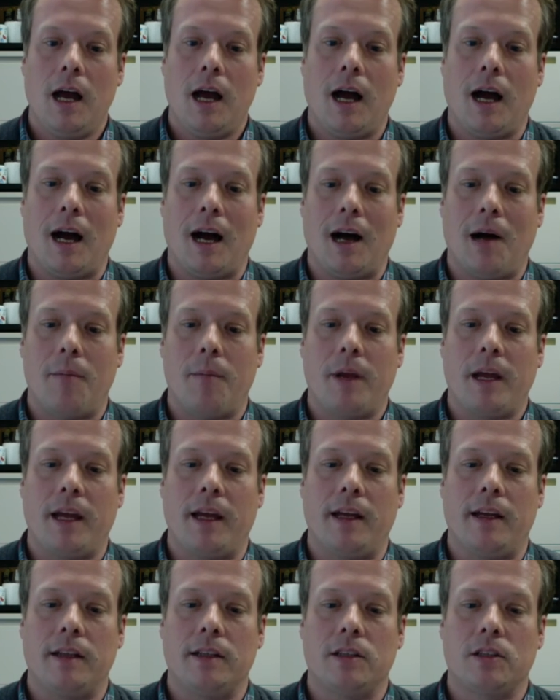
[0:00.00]
Um,
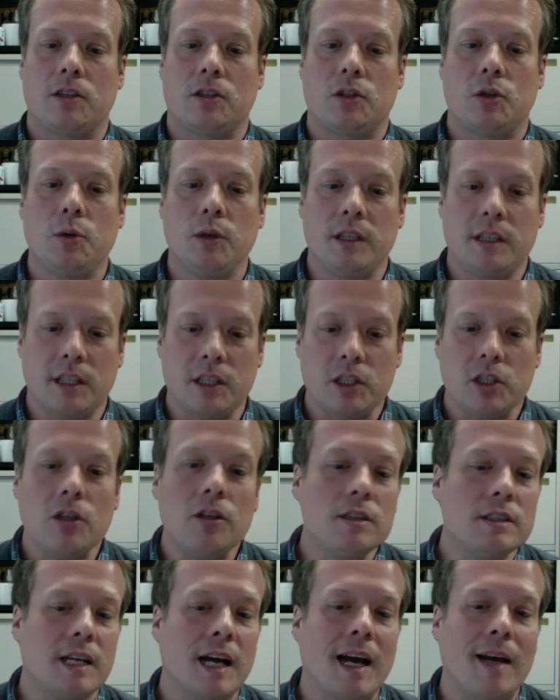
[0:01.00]
and two
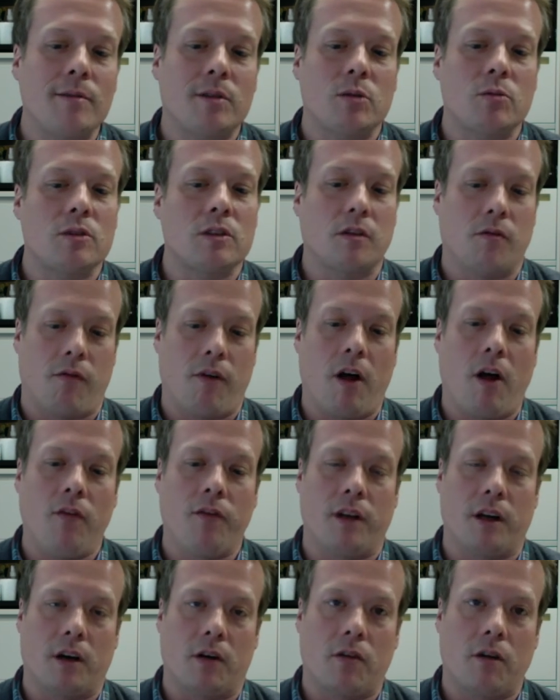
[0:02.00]
additional times it was
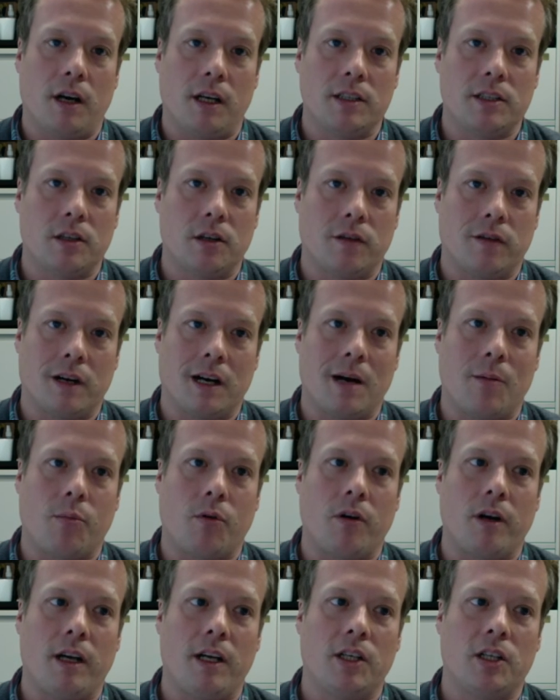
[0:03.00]
involved in a crossover
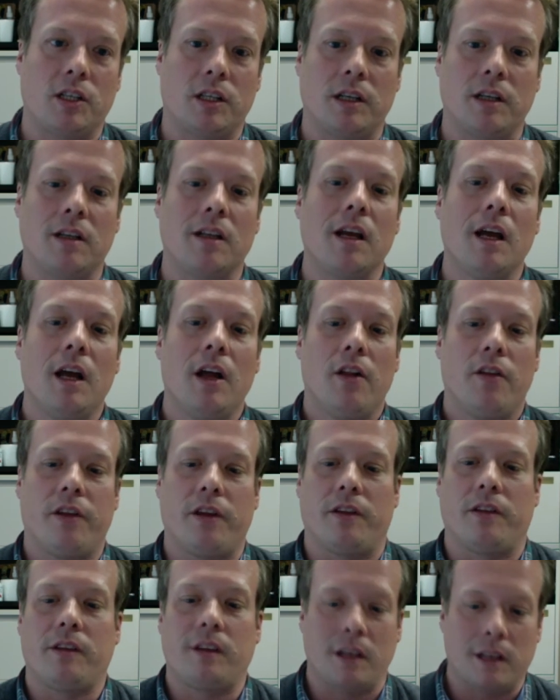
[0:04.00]
operation
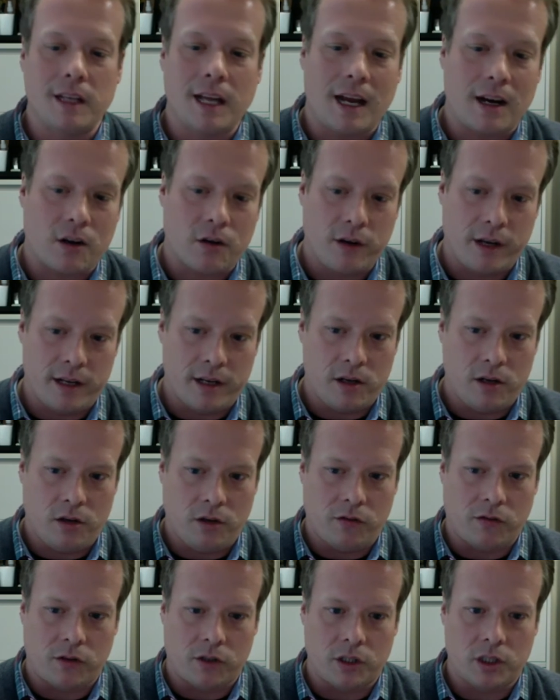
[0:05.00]
that did not create a
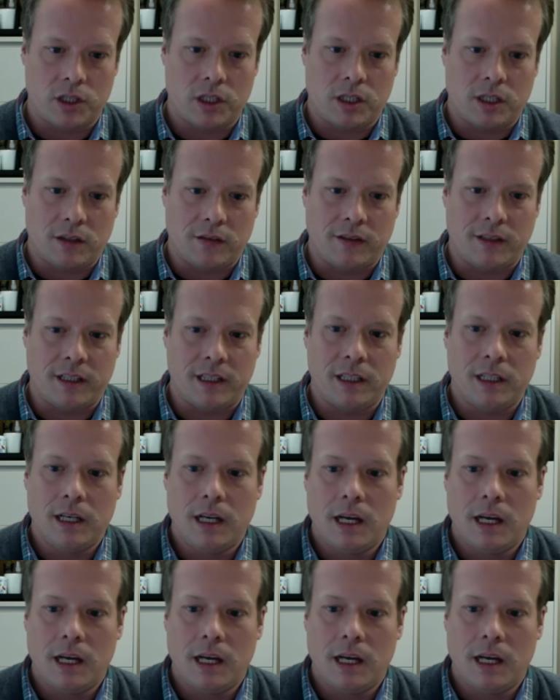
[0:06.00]
new version of it.